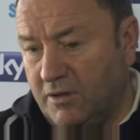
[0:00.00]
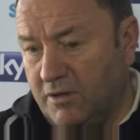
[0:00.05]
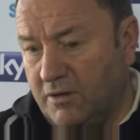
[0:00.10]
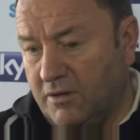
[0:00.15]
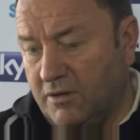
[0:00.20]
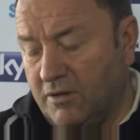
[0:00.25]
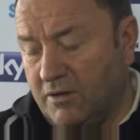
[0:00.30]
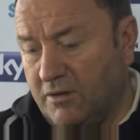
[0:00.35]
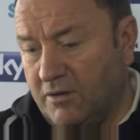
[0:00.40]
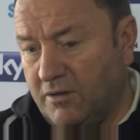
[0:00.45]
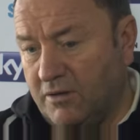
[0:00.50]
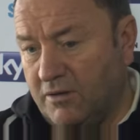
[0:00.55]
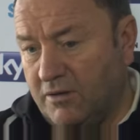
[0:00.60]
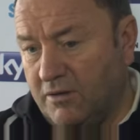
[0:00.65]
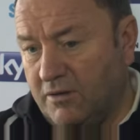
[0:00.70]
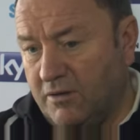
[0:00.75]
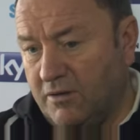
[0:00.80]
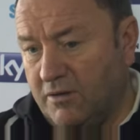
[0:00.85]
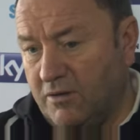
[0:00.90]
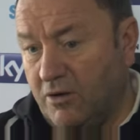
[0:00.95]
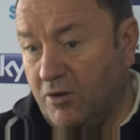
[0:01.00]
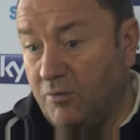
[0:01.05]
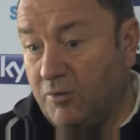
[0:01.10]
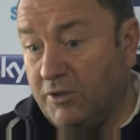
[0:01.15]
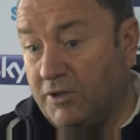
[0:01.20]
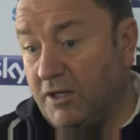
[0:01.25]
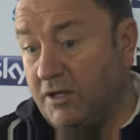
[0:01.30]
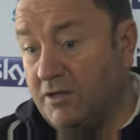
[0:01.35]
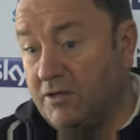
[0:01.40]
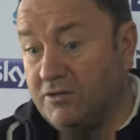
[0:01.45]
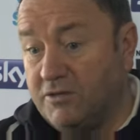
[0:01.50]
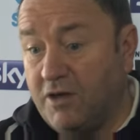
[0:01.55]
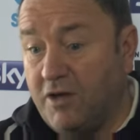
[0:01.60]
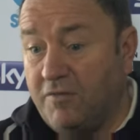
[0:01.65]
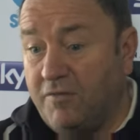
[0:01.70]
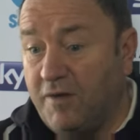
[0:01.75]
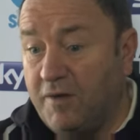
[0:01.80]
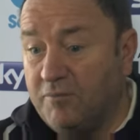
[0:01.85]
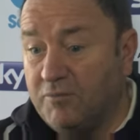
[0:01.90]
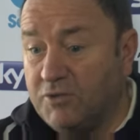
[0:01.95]
uh, like we did at
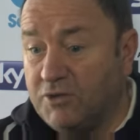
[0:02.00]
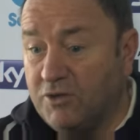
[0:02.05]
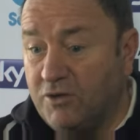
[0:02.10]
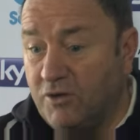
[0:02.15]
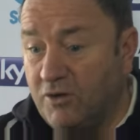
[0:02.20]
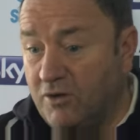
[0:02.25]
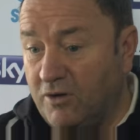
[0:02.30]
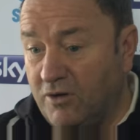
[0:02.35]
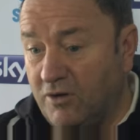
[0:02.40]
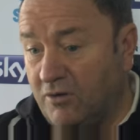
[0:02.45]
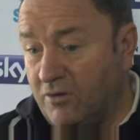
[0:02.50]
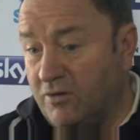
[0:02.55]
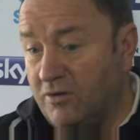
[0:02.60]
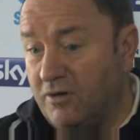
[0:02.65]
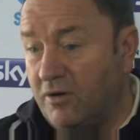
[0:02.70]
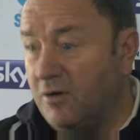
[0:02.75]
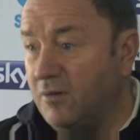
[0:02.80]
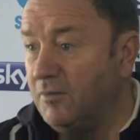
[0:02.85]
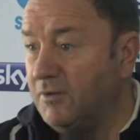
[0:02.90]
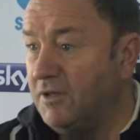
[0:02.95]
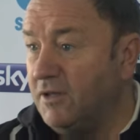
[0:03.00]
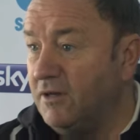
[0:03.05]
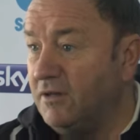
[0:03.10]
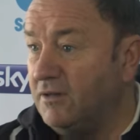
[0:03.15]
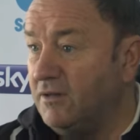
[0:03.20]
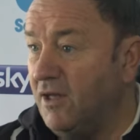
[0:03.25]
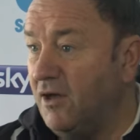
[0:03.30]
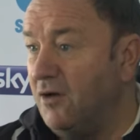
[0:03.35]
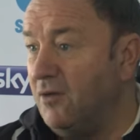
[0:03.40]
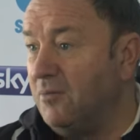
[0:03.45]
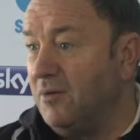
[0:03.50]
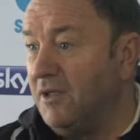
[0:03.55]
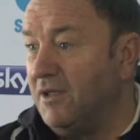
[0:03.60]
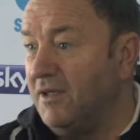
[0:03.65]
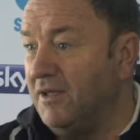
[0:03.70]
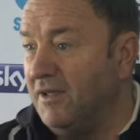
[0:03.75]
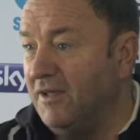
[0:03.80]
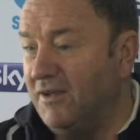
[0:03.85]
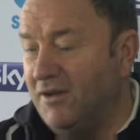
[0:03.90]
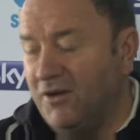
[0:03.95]
Southampton early on, and like we did at
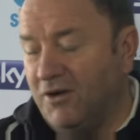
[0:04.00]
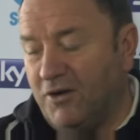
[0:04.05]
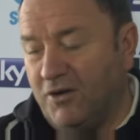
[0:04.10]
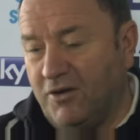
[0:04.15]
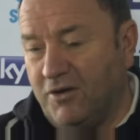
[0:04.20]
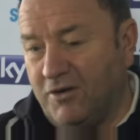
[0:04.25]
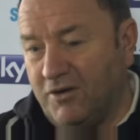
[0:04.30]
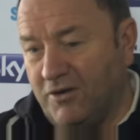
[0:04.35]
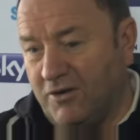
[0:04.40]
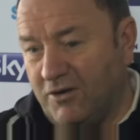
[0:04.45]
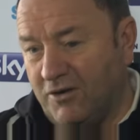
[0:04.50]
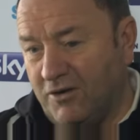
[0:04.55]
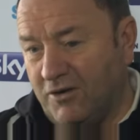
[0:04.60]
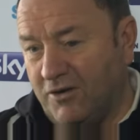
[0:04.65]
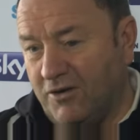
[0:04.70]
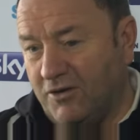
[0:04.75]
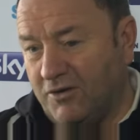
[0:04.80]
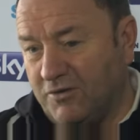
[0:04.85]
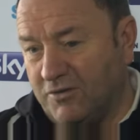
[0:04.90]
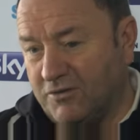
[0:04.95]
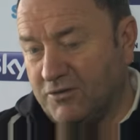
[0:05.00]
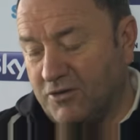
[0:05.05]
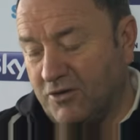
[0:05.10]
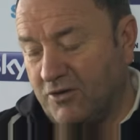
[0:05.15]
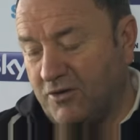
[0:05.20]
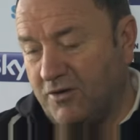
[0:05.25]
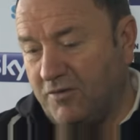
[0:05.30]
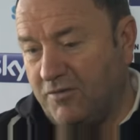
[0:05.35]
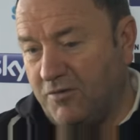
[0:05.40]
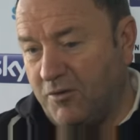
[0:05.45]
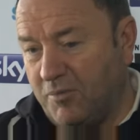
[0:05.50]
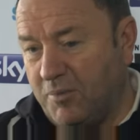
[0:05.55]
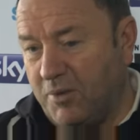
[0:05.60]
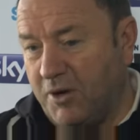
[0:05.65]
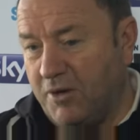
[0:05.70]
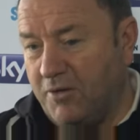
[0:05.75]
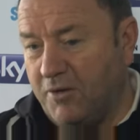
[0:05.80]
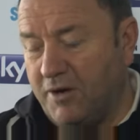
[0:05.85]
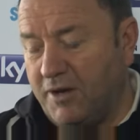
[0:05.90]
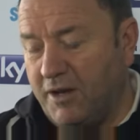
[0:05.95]
Derby uh, early on, certainly for a
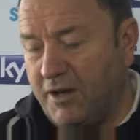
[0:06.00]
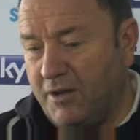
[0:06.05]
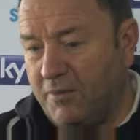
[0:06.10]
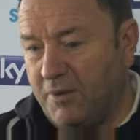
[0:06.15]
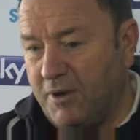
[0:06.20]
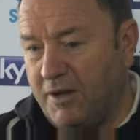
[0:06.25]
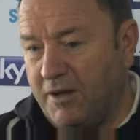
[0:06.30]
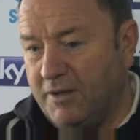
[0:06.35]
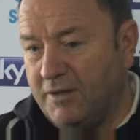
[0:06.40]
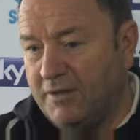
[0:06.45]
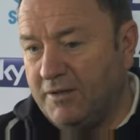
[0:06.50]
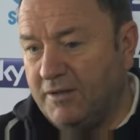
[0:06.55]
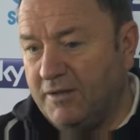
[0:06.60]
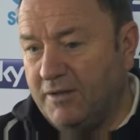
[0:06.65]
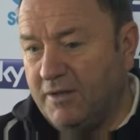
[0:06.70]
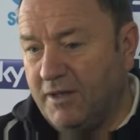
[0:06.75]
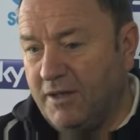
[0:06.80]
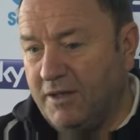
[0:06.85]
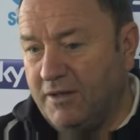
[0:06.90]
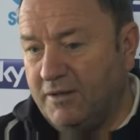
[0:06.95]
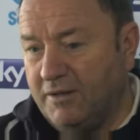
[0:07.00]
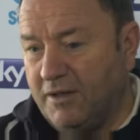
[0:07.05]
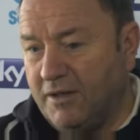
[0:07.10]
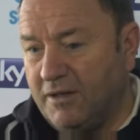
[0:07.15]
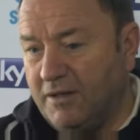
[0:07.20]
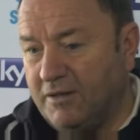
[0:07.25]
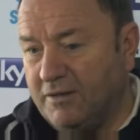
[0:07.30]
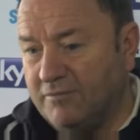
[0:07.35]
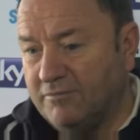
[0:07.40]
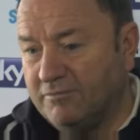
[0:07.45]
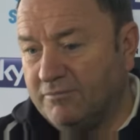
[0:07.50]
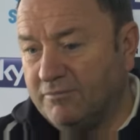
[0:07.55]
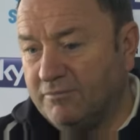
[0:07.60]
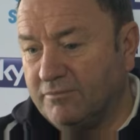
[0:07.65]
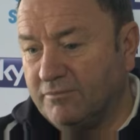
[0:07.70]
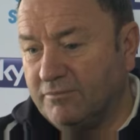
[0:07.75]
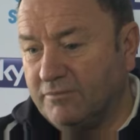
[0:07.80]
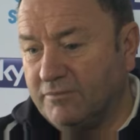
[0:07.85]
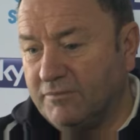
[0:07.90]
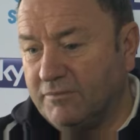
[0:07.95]
period anyway. And uh,
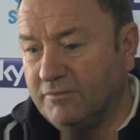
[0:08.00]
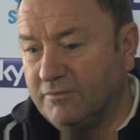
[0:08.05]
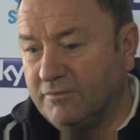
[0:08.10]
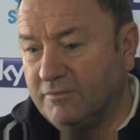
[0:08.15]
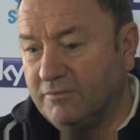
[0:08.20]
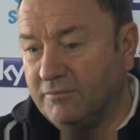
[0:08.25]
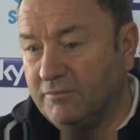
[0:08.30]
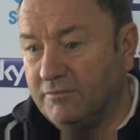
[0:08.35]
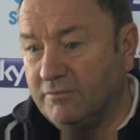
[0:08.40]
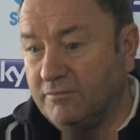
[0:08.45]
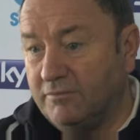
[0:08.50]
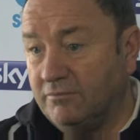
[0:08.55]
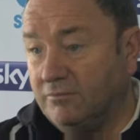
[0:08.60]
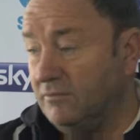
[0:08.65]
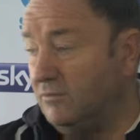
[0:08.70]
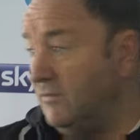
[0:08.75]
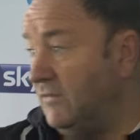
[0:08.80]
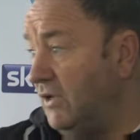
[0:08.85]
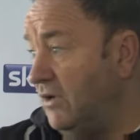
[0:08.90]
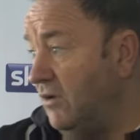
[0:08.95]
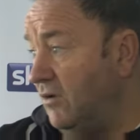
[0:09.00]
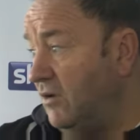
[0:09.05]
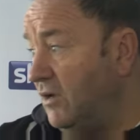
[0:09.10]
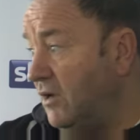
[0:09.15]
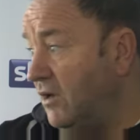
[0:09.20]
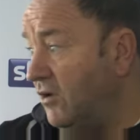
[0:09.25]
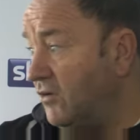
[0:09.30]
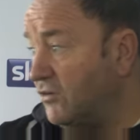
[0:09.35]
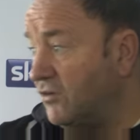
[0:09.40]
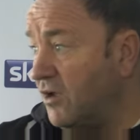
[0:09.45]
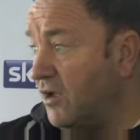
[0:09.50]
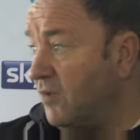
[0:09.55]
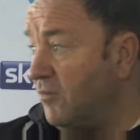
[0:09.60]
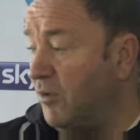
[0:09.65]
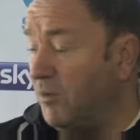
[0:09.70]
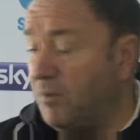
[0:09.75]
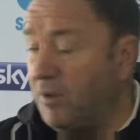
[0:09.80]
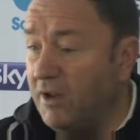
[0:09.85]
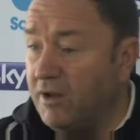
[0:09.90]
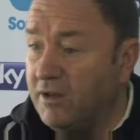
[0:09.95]
you know the last
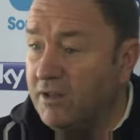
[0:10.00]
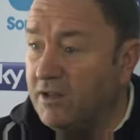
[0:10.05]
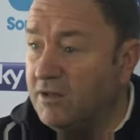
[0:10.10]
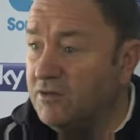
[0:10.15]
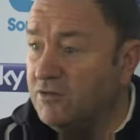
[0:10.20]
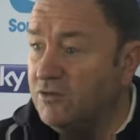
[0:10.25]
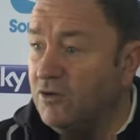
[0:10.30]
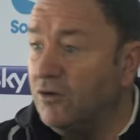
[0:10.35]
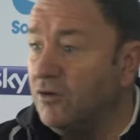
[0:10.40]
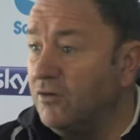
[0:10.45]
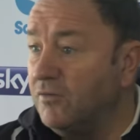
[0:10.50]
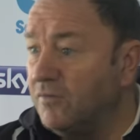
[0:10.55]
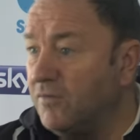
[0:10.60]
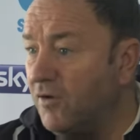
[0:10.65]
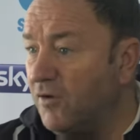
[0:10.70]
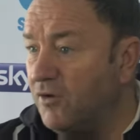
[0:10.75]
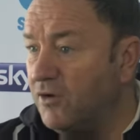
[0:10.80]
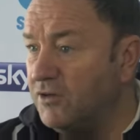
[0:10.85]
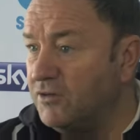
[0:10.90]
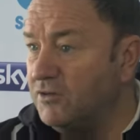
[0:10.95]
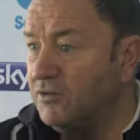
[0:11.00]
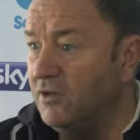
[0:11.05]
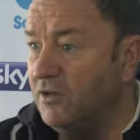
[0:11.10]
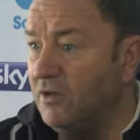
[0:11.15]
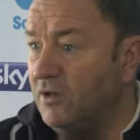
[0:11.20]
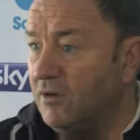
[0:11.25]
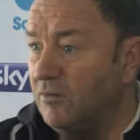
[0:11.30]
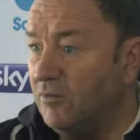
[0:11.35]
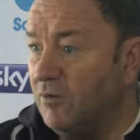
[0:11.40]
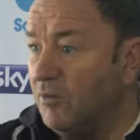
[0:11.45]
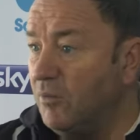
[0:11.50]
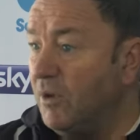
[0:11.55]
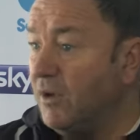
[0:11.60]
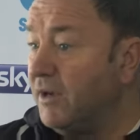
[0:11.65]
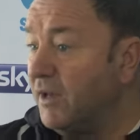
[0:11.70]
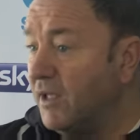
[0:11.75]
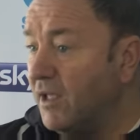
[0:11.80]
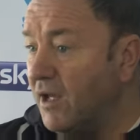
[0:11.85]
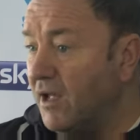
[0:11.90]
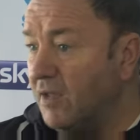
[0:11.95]
game we played against Nottingham Forest, we
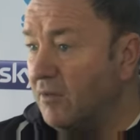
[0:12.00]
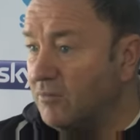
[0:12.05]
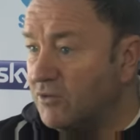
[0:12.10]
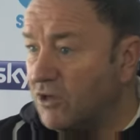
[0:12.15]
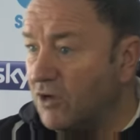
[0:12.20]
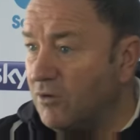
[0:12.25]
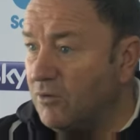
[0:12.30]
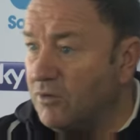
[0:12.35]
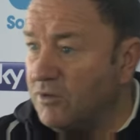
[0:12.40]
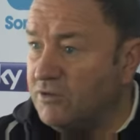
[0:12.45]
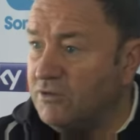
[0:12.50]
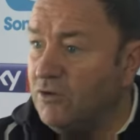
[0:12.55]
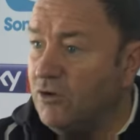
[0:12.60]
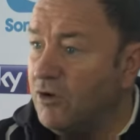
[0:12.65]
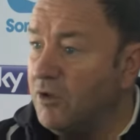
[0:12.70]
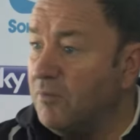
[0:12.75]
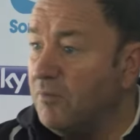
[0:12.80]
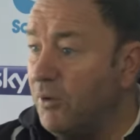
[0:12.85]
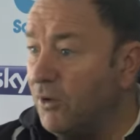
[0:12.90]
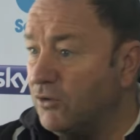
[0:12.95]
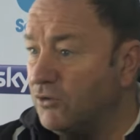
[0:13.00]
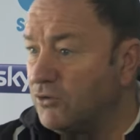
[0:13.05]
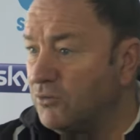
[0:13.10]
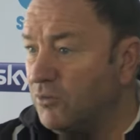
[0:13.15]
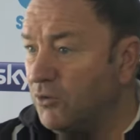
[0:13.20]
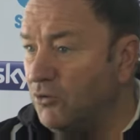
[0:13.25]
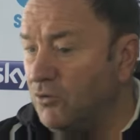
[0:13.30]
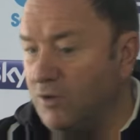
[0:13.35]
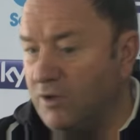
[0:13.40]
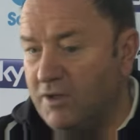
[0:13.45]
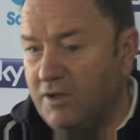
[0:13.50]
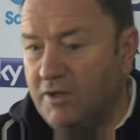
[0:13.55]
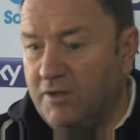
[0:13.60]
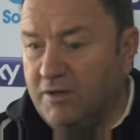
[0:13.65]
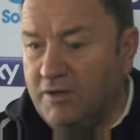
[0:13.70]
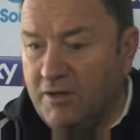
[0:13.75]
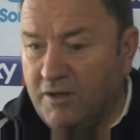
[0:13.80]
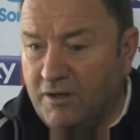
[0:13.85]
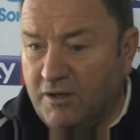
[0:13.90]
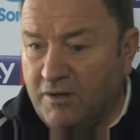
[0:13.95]
won the game, so it's not impossible.
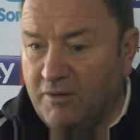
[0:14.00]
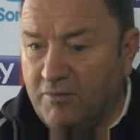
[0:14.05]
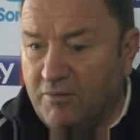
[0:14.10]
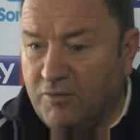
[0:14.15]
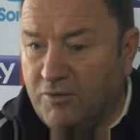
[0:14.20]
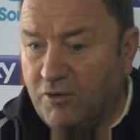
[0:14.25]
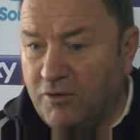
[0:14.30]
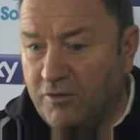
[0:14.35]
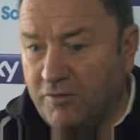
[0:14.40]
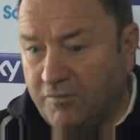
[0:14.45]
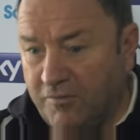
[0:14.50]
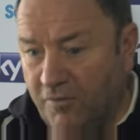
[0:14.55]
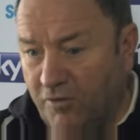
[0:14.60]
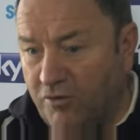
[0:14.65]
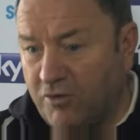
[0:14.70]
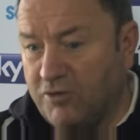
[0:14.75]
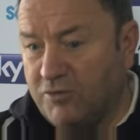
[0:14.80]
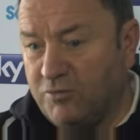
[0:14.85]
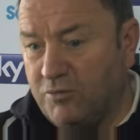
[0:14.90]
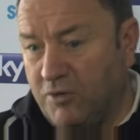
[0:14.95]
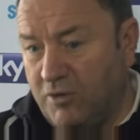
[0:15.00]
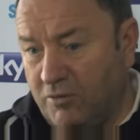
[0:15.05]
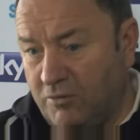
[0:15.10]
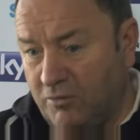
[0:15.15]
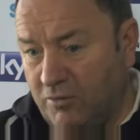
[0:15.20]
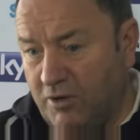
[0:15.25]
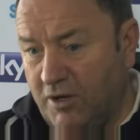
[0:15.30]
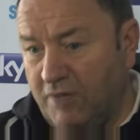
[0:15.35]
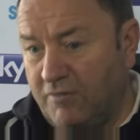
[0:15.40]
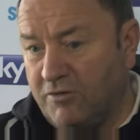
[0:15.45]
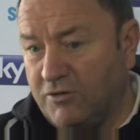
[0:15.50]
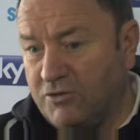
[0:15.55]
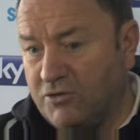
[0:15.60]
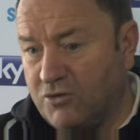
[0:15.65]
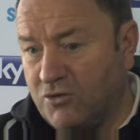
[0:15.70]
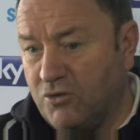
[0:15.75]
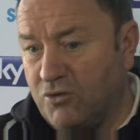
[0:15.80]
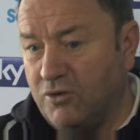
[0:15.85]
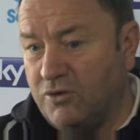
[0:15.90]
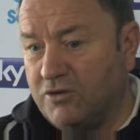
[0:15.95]
Um, Nottingham Forest will will have a
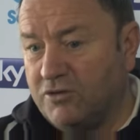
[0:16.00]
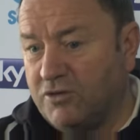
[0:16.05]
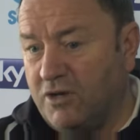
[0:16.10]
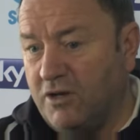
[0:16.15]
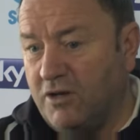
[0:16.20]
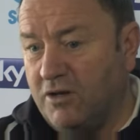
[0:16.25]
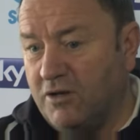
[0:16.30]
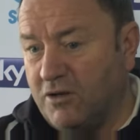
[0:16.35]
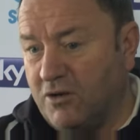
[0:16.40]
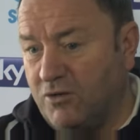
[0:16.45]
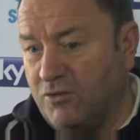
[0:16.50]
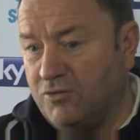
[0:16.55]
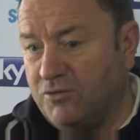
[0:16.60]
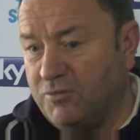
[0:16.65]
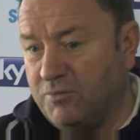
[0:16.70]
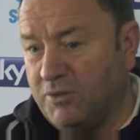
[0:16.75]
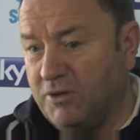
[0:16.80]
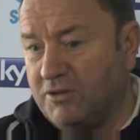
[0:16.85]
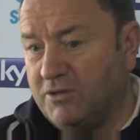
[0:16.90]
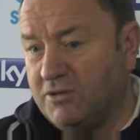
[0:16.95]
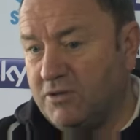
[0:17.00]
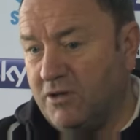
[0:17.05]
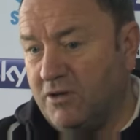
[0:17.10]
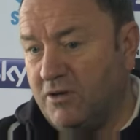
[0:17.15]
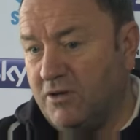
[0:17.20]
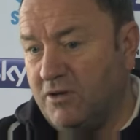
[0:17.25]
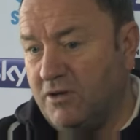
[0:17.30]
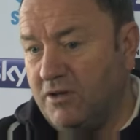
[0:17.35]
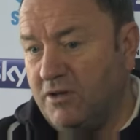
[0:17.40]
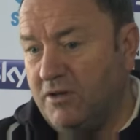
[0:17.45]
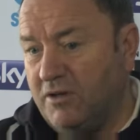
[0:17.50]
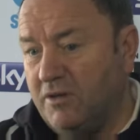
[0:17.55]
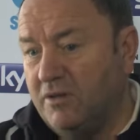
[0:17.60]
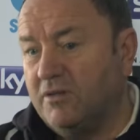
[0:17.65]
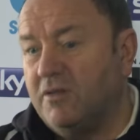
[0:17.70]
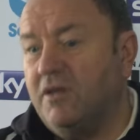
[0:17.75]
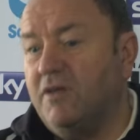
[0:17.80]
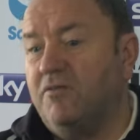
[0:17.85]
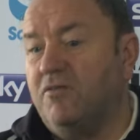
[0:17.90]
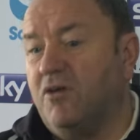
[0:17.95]
score to settle, of course, but uh,
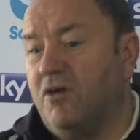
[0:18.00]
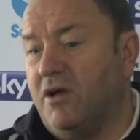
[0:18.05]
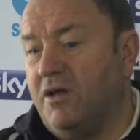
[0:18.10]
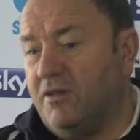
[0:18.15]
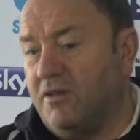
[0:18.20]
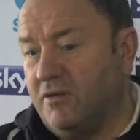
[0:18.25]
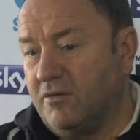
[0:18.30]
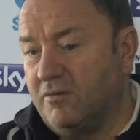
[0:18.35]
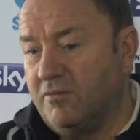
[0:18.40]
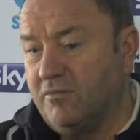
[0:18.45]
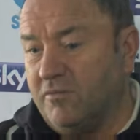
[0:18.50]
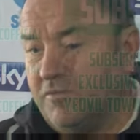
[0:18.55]
they've got other